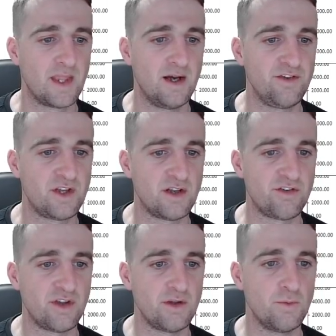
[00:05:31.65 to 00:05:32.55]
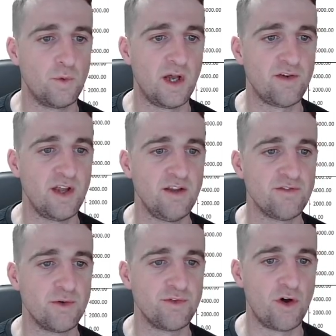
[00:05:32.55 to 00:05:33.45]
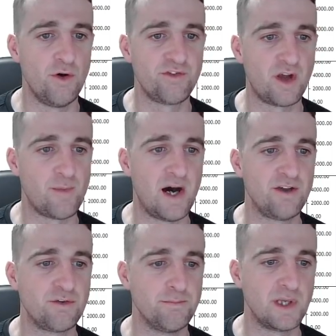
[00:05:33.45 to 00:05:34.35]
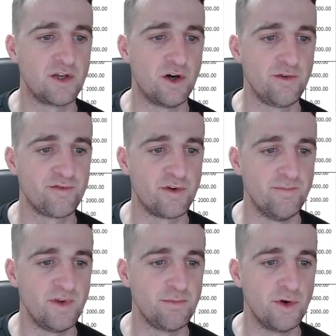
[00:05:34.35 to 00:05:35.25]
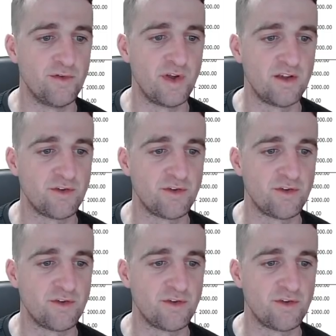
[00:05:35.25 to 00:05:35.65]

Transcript: As you can see, we have hit those all-time highs in Bitcoin from this move here.